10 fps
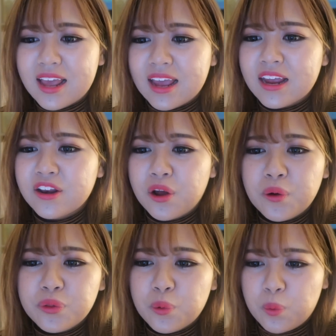they
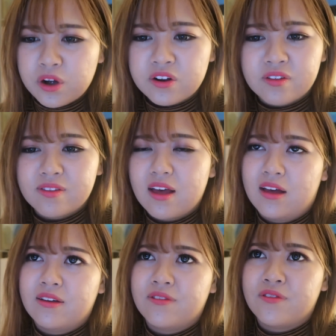know the works
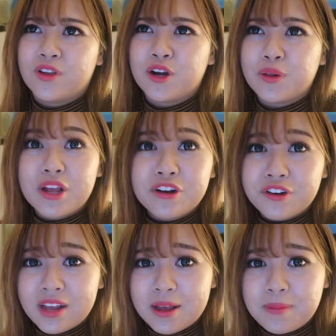of, you know, the
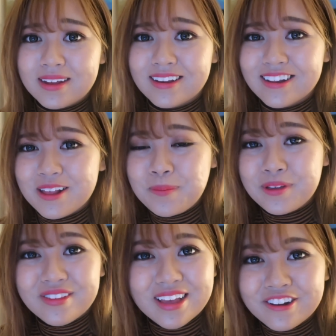entertainment, the
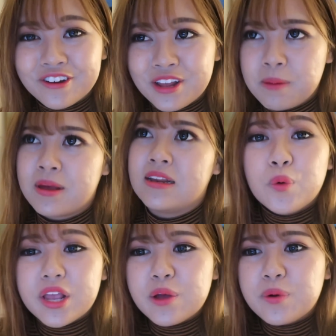music entertainment,
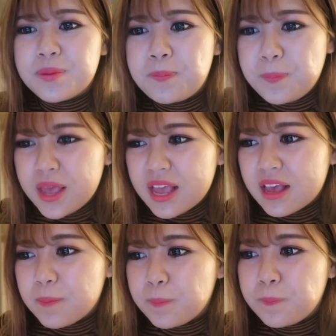working with
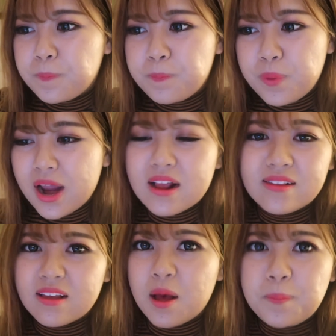big,
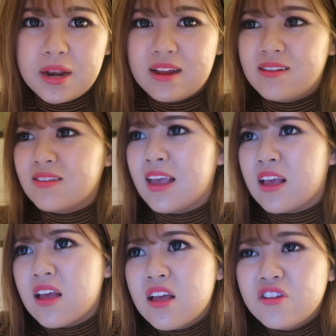brands and companies
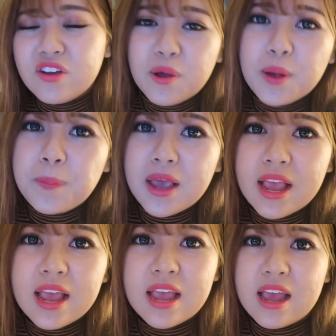like
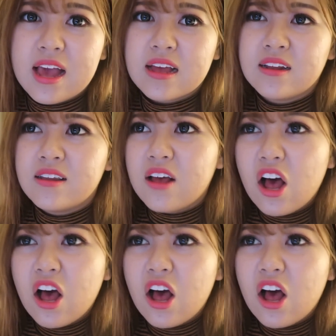JYP and